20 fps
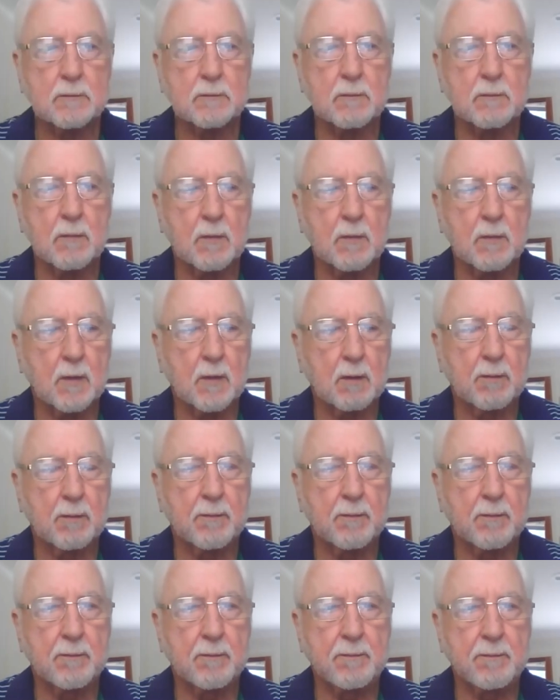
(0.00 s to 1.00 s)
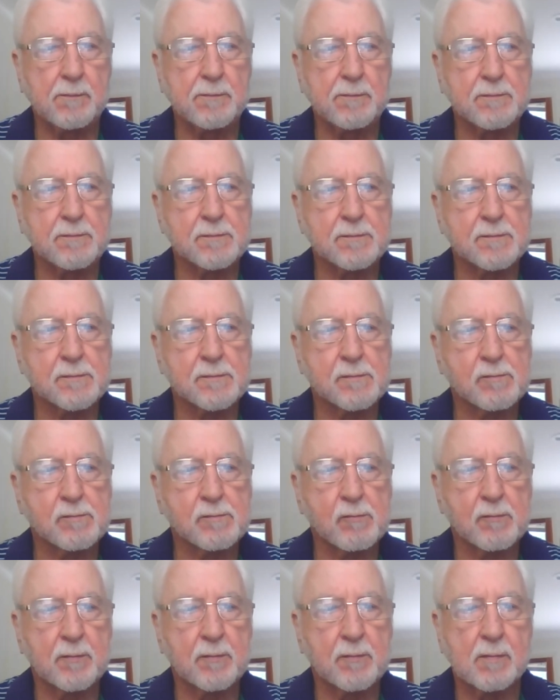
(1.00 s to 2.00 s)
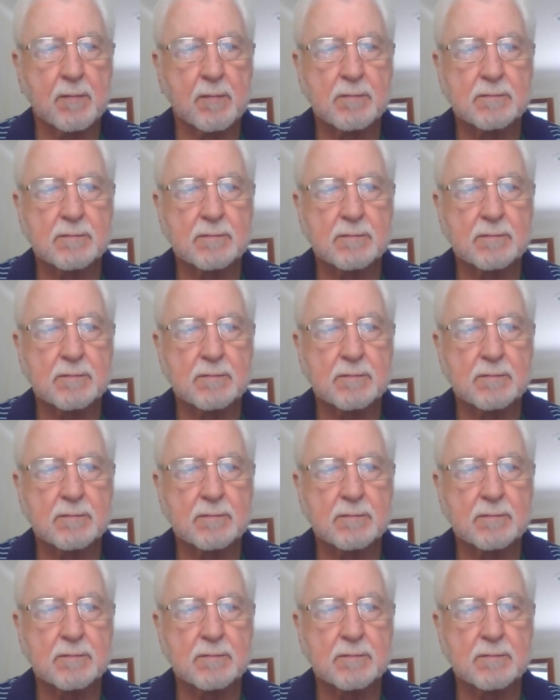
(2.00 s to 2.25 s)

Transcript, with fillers: um, I just want to give uh,